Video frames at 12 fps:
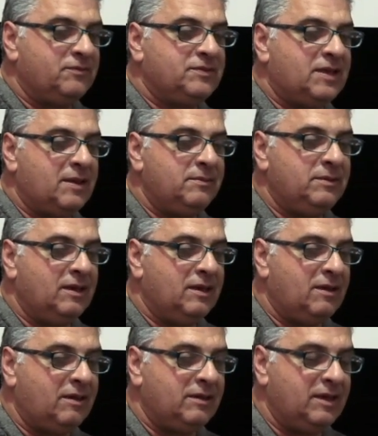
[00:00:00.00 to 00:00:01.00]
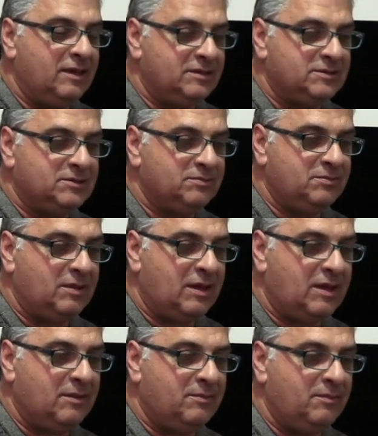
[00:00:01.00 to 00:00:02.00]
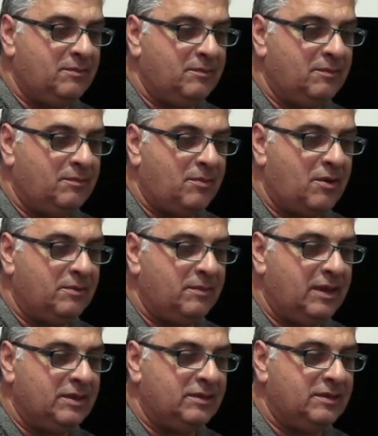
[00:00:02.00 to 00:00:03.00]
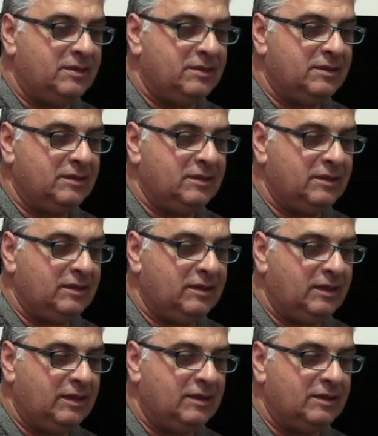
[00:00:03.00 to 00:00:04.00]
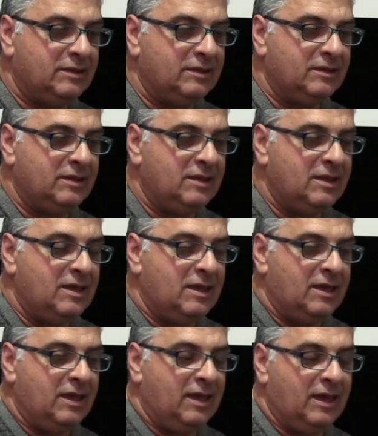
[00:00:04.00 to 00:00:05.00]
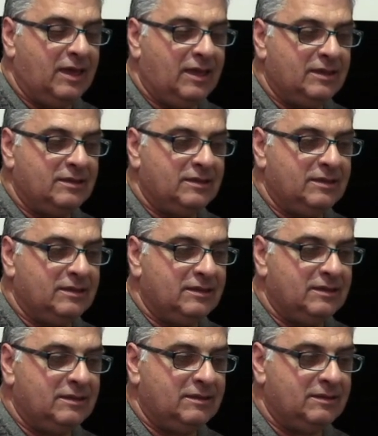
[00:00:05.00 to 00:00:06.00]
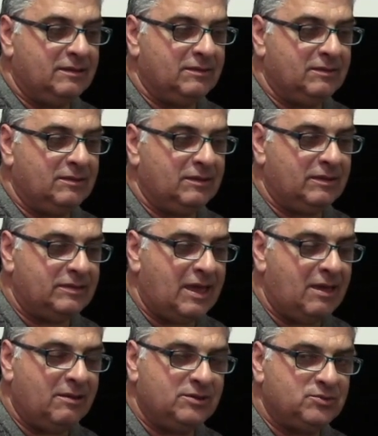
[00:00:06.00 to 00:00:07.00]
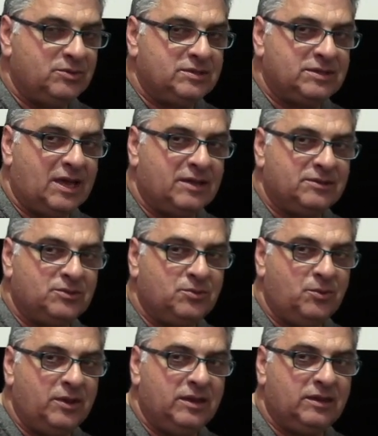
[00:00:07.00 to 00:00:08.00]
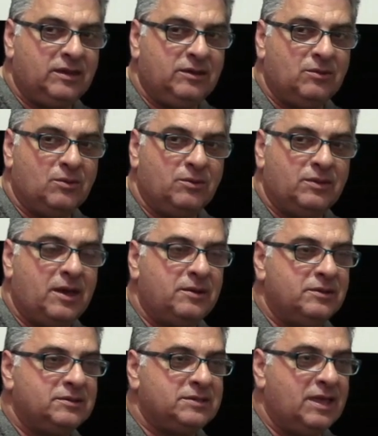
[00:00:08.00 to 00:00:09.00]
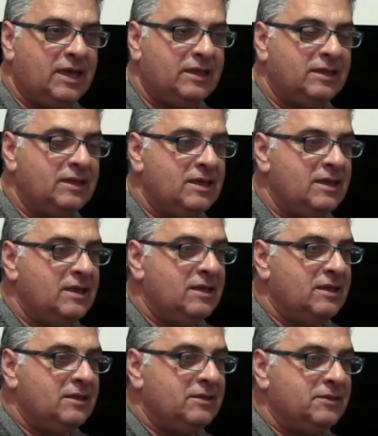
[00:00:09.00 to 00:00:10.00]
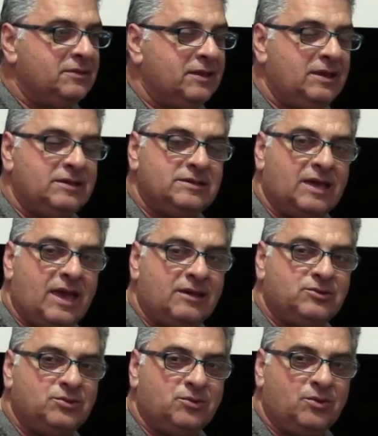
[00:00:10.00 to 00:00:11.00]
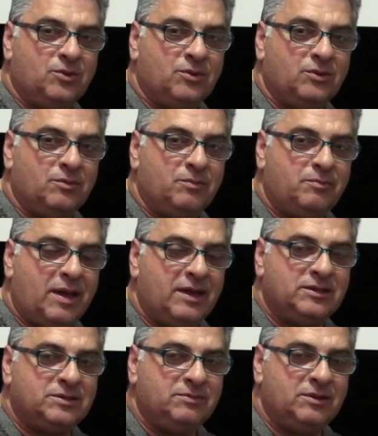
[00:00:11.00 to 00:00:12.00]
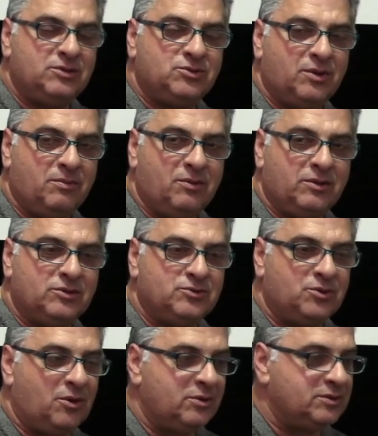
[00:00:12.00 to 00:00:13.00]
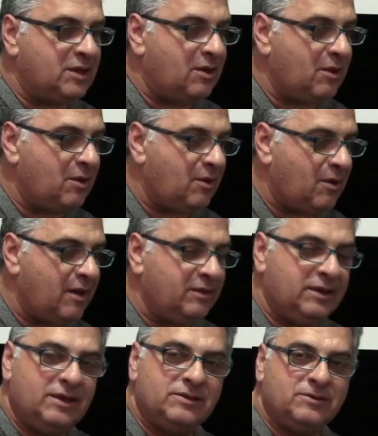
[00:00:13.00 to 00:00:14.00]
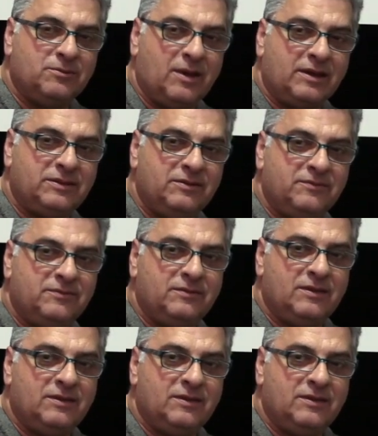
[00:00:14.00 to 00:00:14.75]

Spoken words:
tubbier, I guess, bottom end in it. And now as we start to tweak, you'll notice that these actual bass mid treble controls are highly interactive.